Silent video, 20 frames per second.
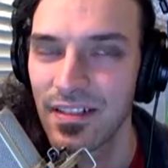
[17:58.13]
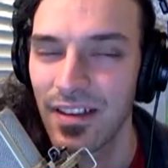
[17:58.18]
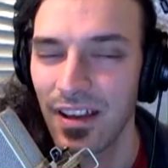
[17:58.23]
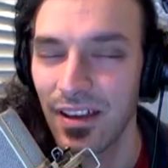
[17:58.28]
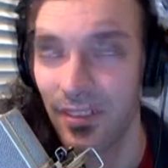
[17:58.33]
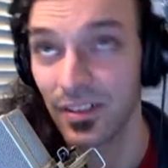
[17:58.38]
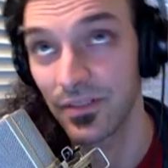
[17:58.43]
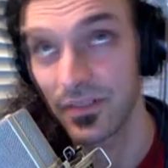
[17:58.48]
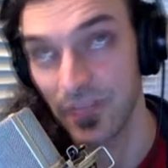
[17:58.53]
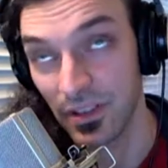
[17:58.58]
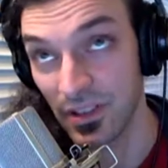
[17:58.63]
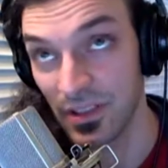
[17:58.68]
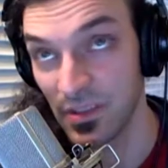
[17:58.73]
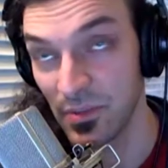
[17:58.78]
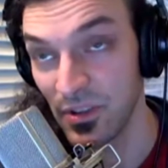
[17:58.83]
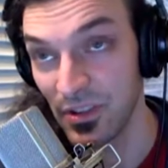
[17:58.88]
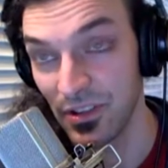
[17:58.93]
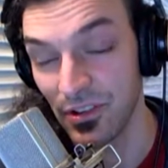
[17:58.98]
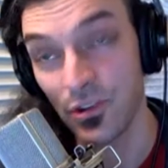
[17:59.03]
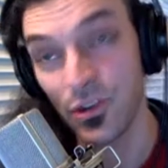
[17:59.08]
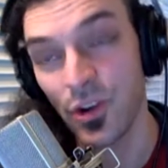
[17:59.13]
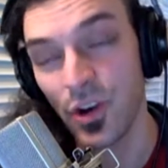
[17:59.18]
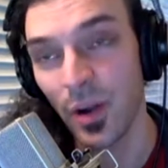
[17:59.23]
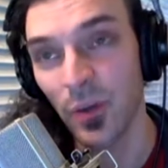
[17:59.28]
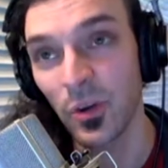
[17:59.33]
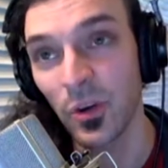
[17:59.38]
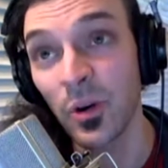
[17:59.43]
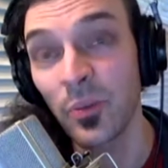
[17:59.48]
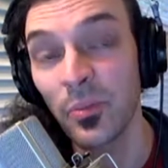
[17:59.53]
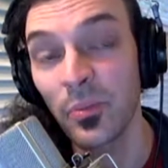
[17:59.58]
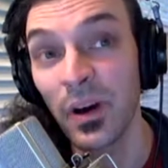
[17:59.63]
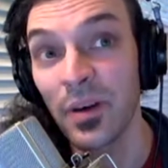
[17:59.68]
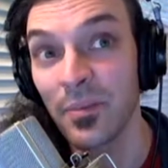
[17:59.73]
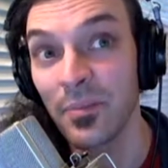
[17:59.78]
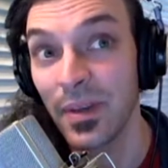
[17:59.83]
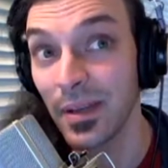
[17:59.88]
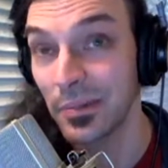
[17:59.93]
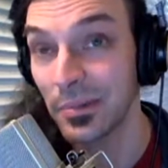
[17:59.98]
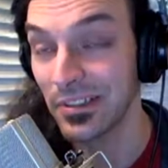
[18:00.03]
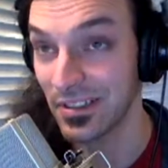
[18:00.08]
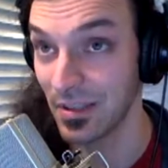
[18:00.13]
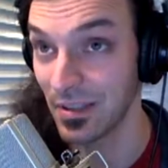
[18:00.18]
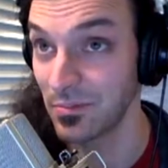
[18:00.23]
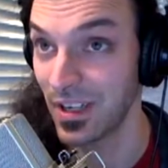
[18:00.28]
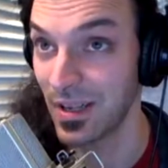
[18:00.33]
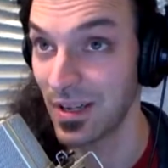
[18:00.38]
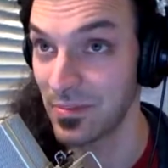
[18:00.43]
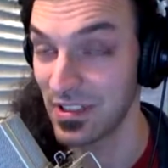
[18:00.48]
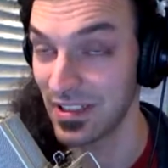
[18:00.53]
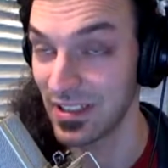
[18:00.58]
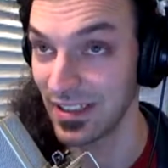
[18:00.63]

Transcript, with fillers: I don't know if it gets me into trouble, but maybe sometimes